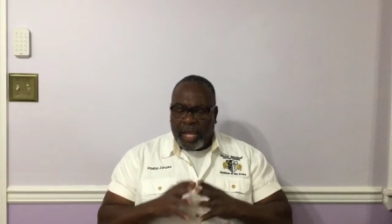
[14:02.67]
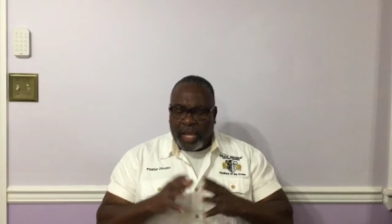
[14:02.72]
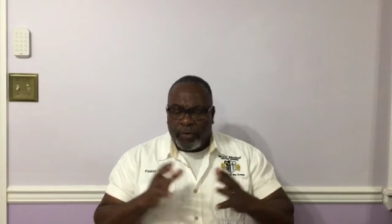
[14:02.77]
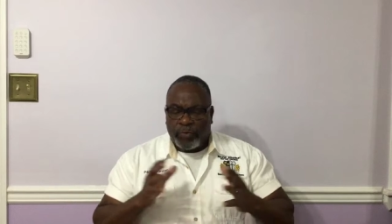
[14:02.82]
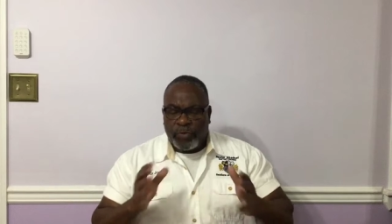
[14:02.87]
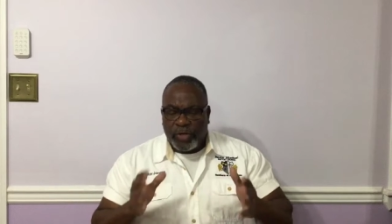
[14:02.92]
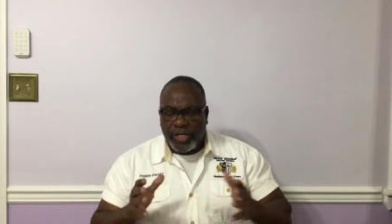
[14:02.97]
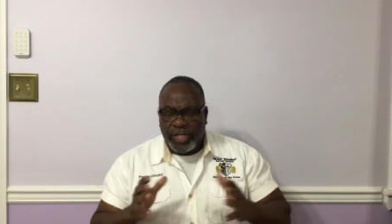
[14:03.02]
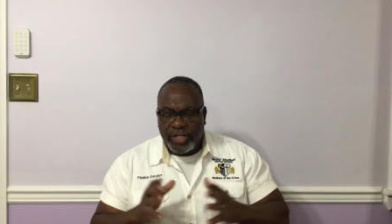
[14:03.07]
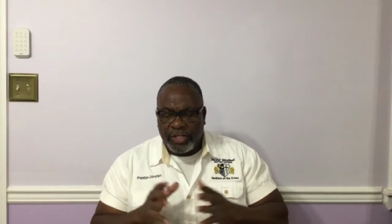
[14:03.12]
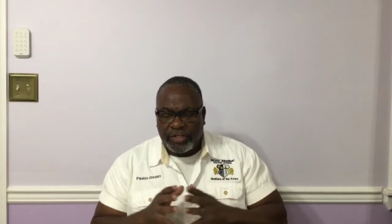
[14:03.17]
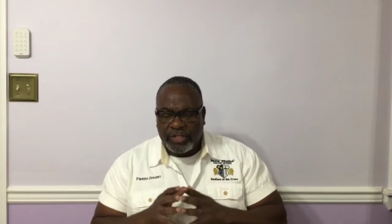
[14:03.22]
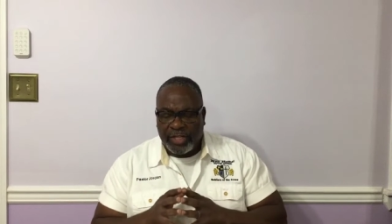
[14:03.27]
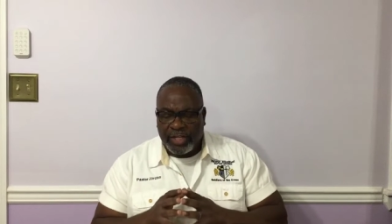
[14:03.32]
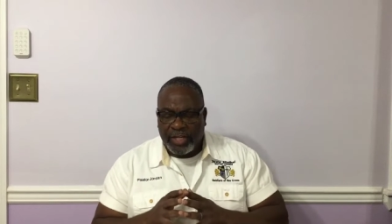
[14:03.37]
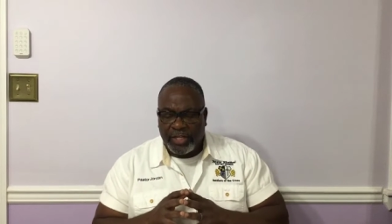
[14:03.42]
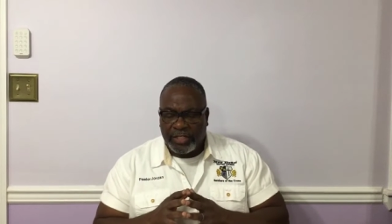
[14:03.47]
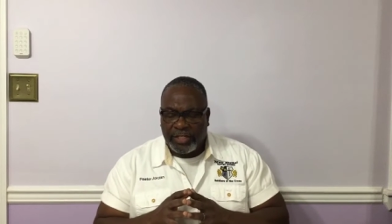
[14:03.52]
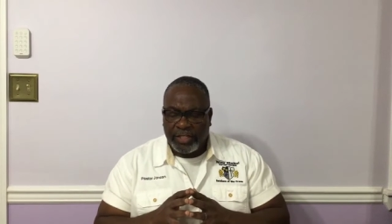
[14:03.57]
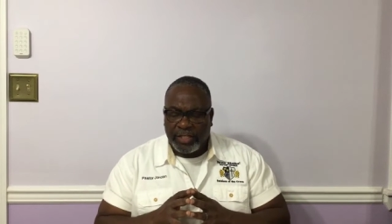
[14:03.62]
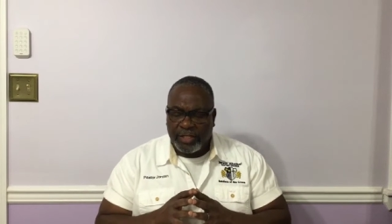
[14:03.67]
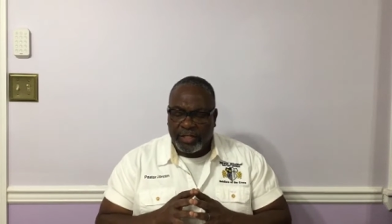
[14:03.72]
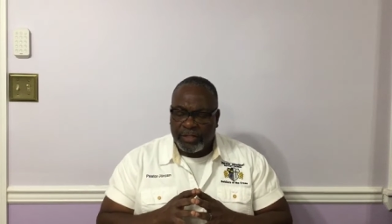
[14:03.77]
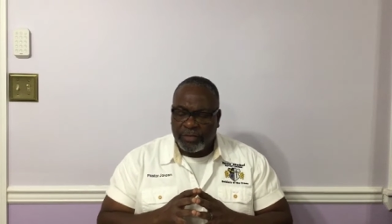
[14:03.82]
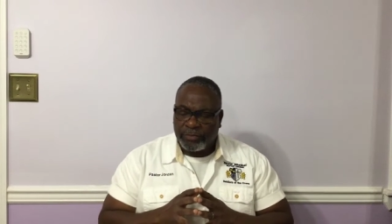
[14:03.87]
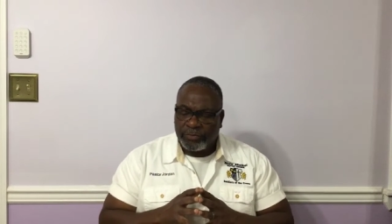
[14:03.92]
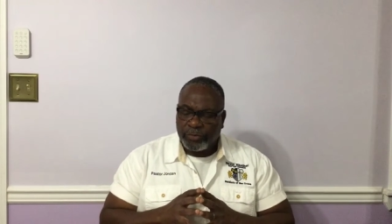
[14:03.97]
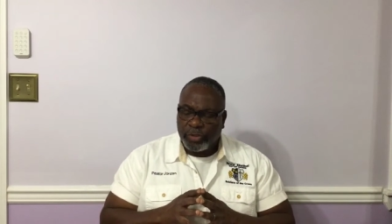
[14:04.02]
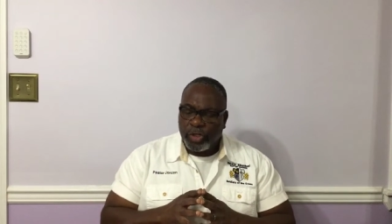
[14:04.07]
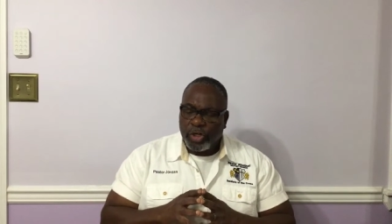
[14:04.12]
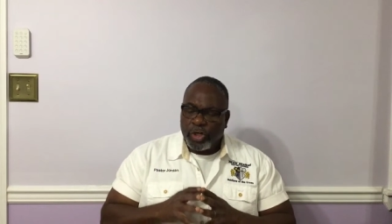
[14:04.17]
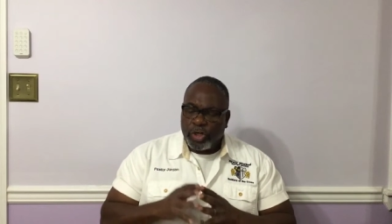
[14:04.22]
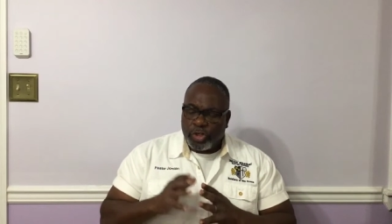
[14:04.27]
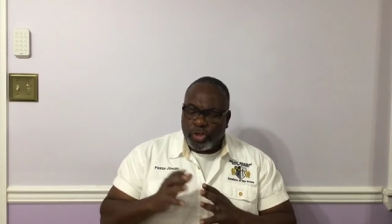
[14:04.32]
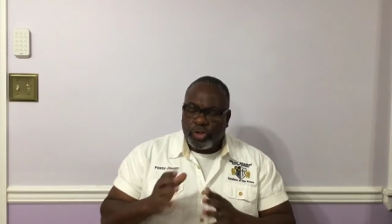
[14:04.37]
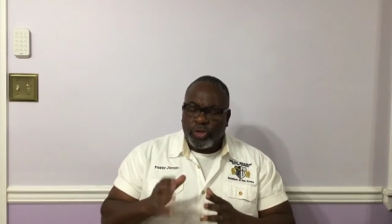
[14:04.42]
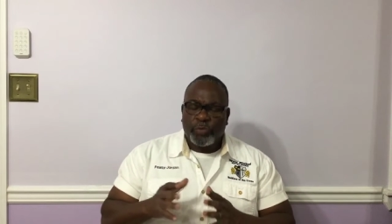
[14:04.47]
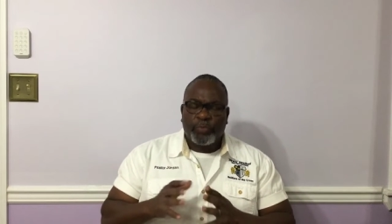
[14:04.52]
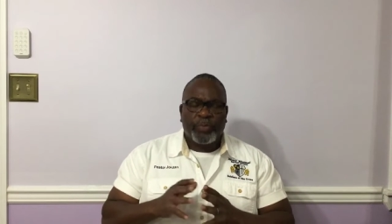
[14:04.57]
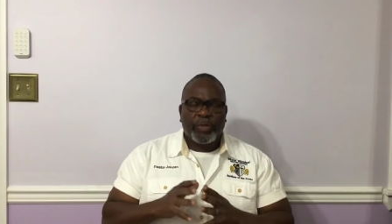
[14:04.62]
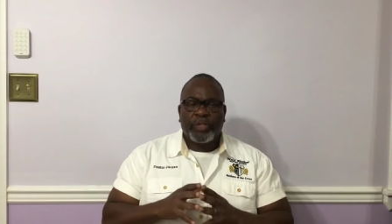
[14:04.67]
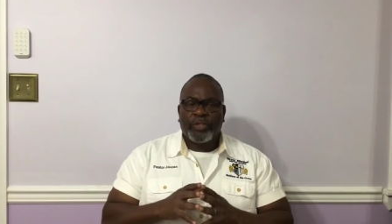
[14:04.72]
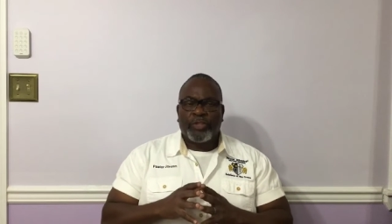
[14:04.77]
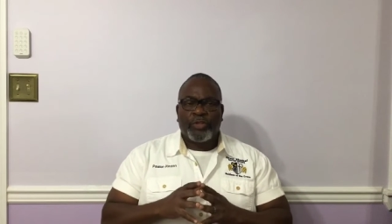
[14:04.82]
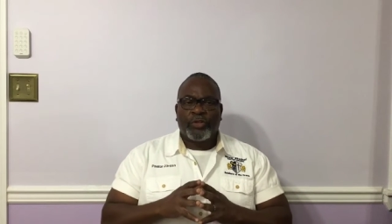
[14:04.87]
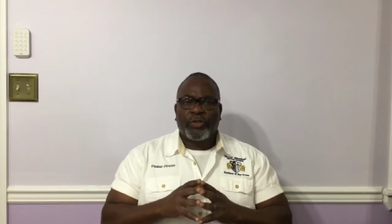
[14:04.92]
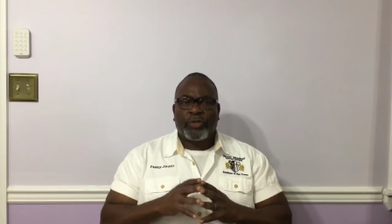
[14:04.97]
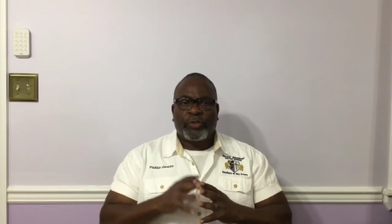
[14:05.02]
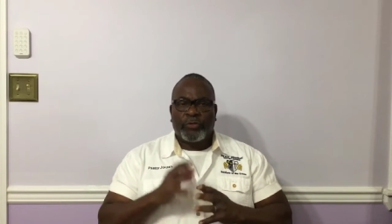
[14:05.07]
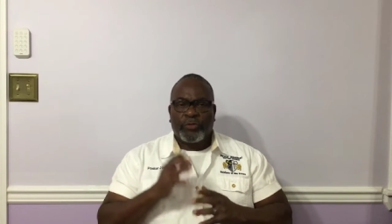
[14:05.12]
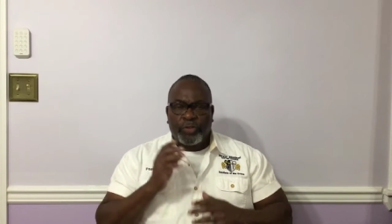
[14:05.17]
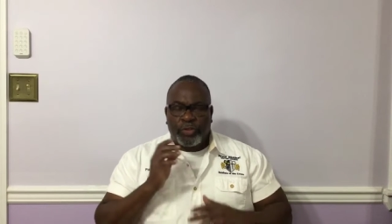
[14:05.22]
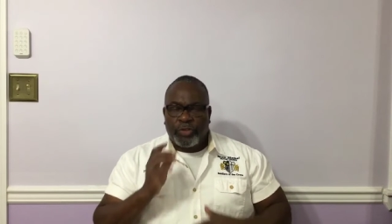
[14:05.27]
And what he says here, you you're